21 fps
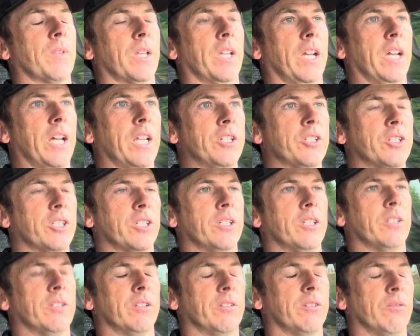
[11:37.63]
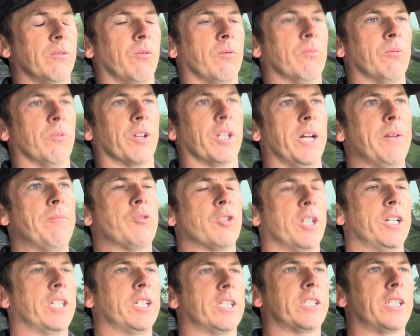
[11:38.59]
And what I'm
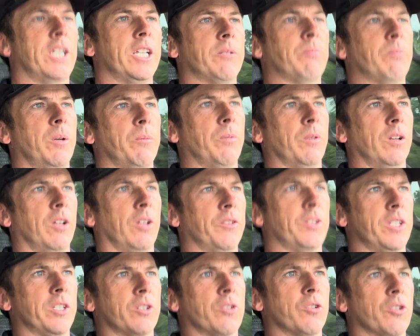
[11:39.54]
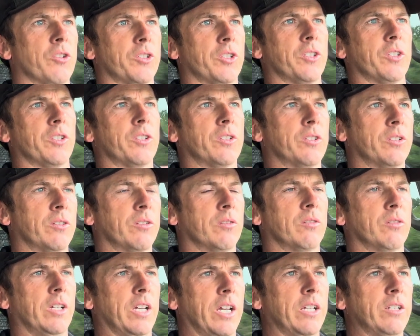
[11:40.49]
trying to say to people on these courses,
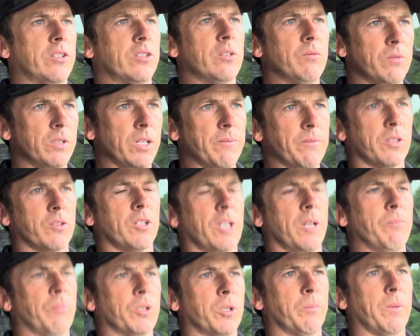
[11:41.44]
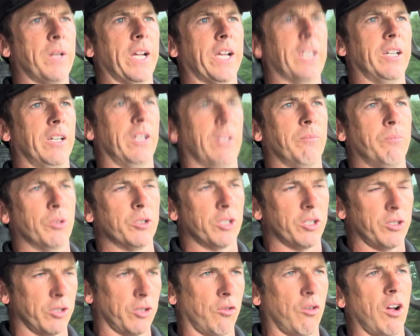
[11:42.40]
and sometimes I try and put
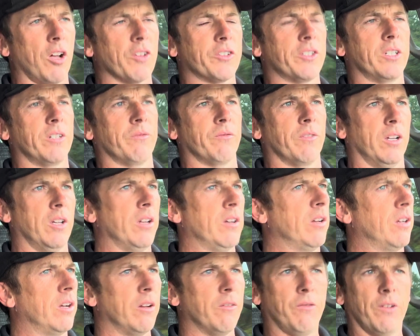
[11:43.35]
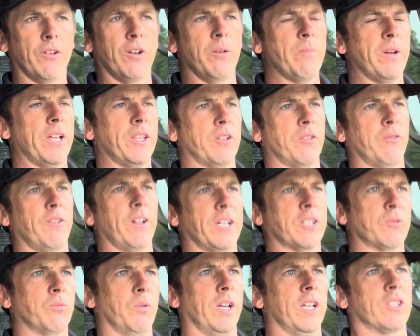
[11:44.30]
it across in a very
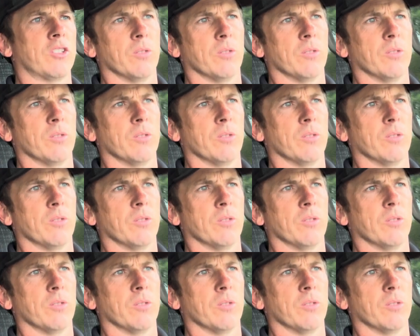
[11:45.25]
matter-of-fact way.